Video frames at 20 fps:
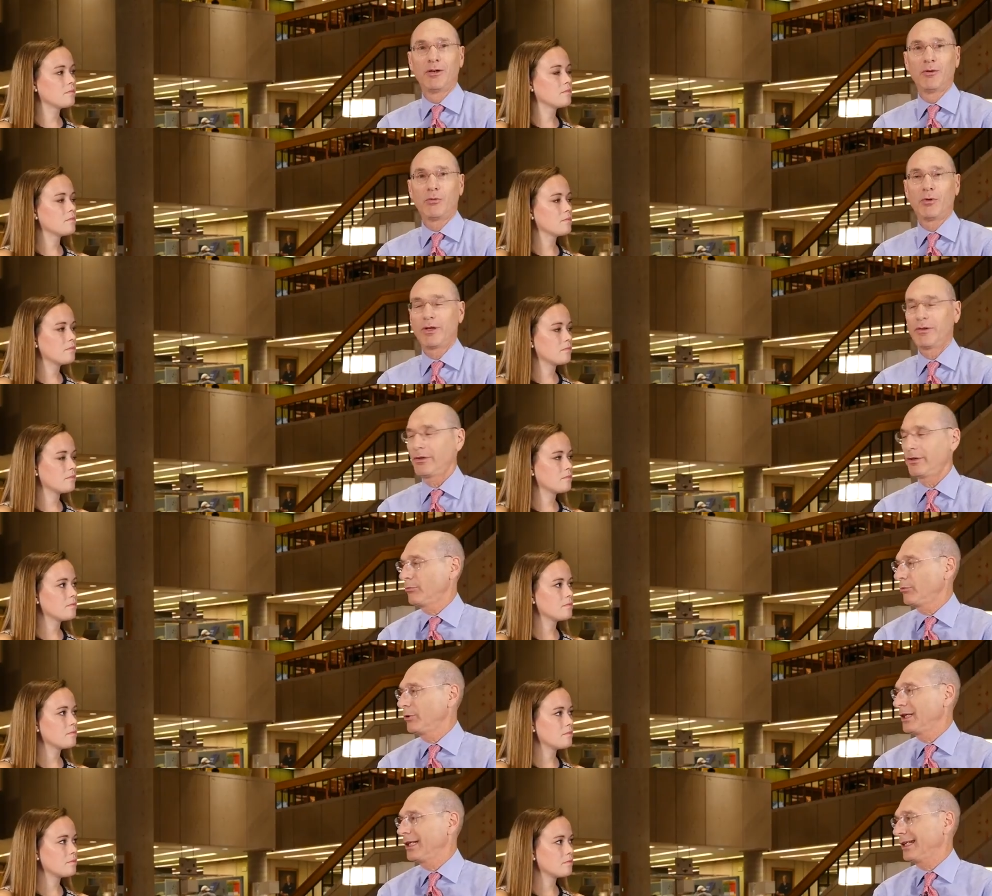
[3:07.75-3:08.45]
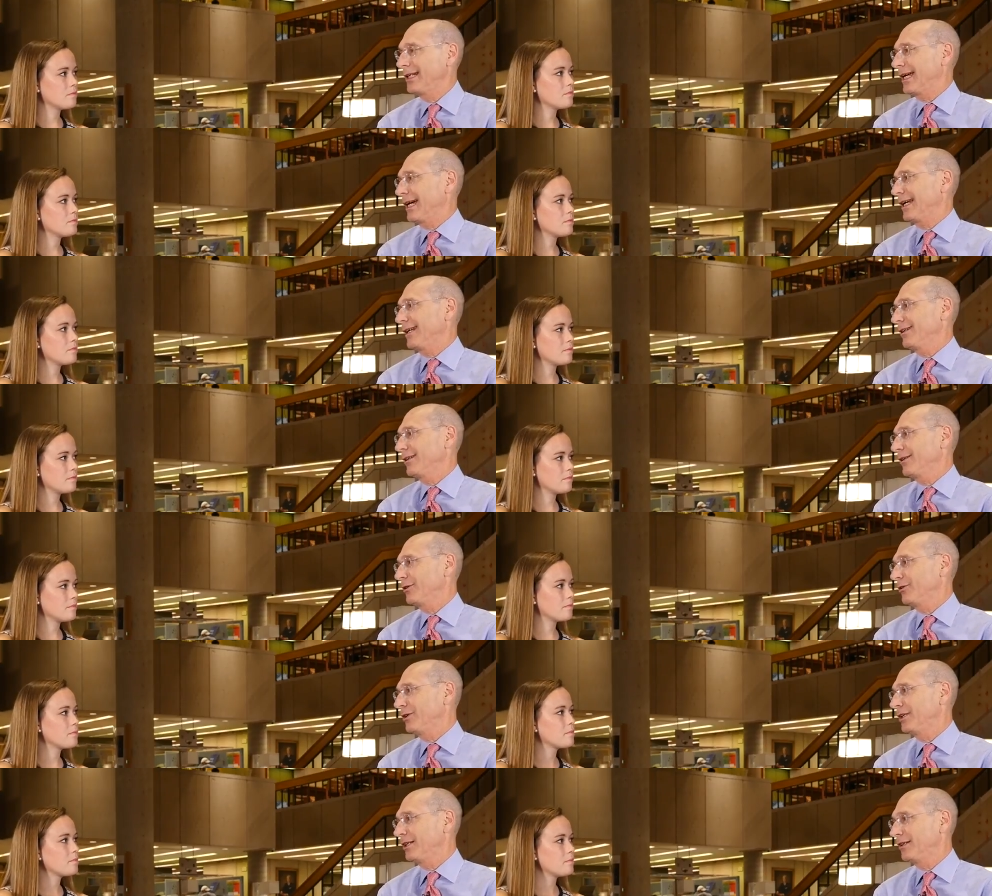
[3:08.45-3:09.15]
Speaker 1: One, they're really not
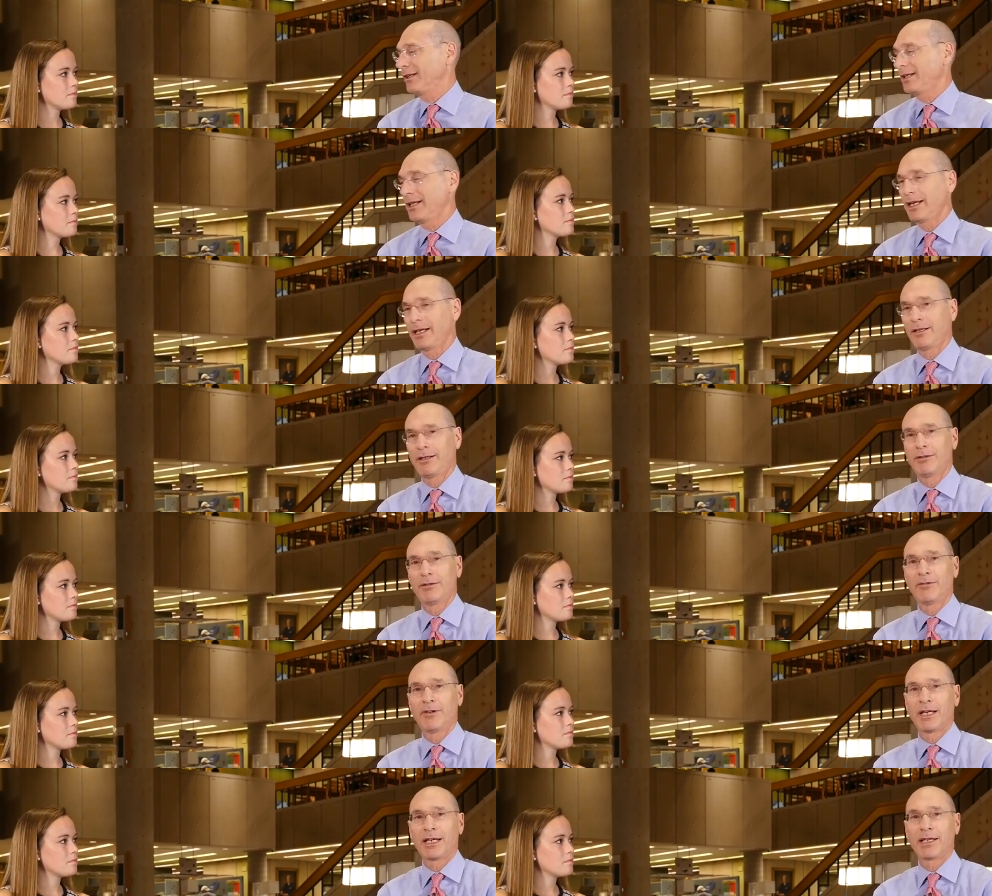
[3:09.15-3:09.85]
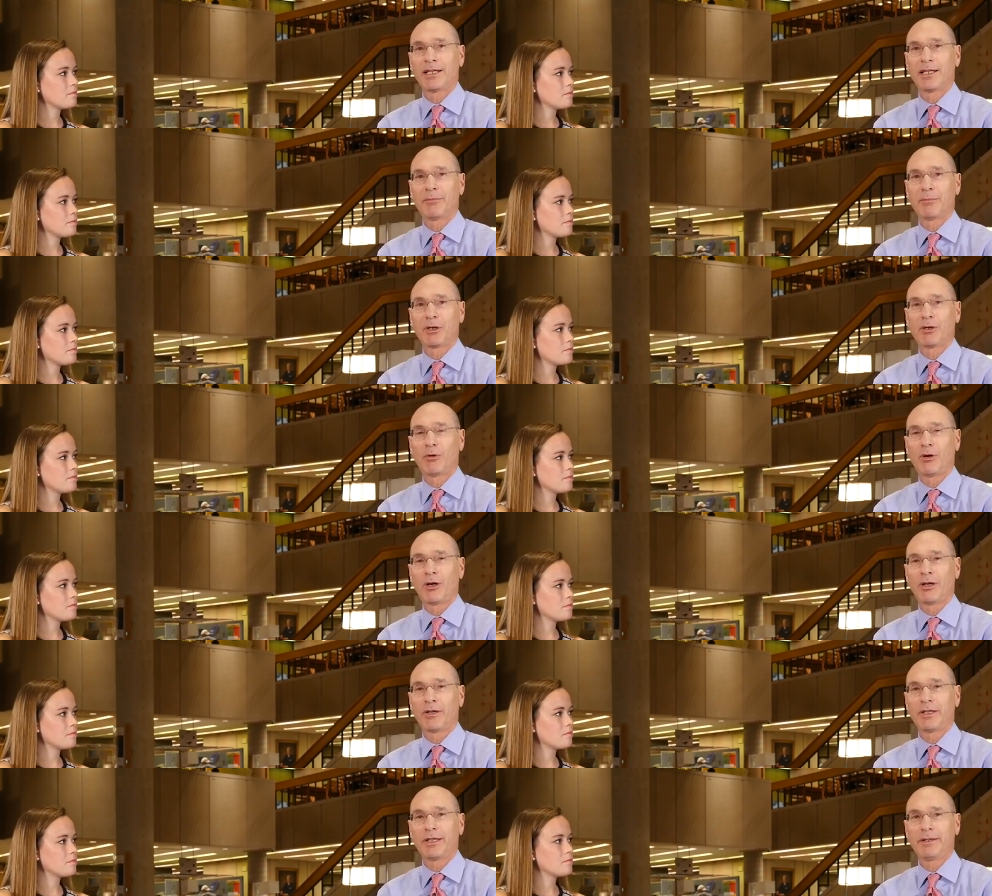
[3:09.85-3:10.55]
a good indicator of academic
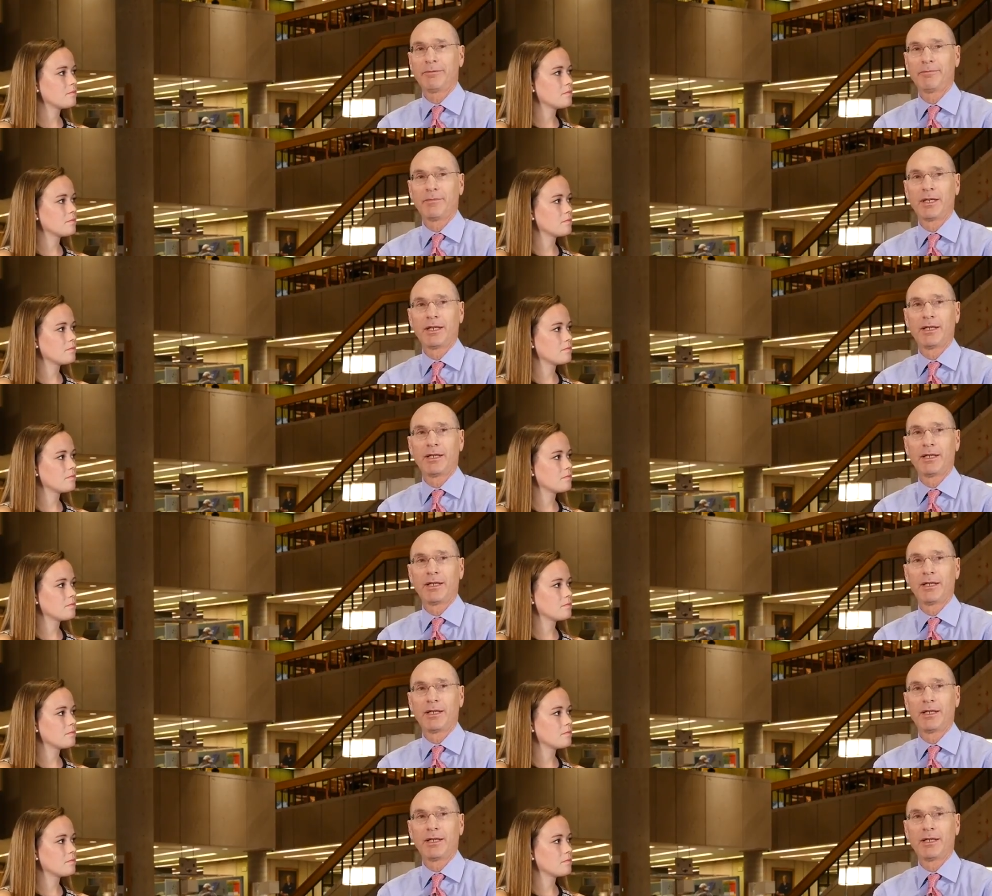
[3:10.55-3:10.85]
quality.